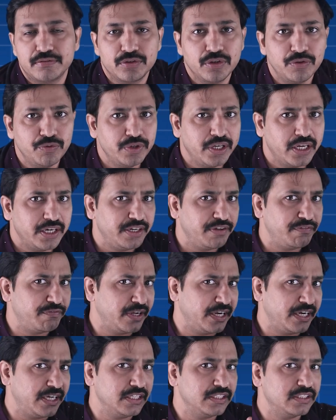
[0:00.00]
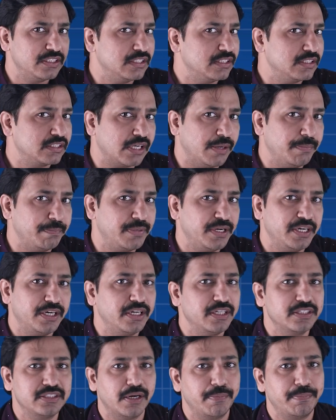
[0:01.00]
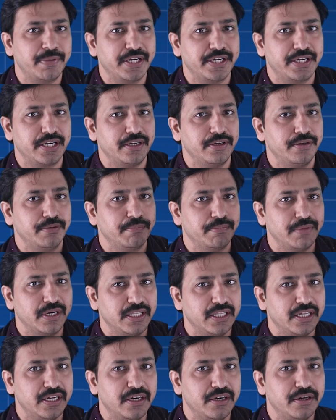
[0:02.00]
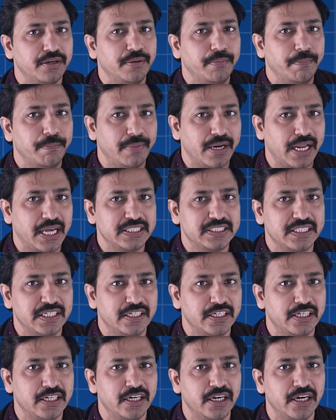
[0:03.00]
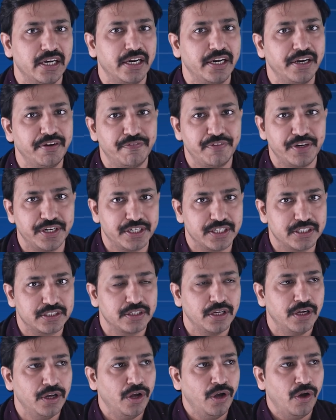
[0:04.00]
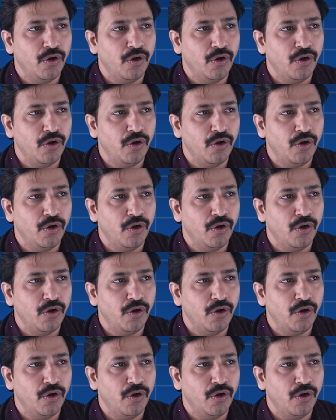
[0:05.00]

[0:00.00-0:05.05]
So we are defining it completely separately: mother, placenta, and fetus.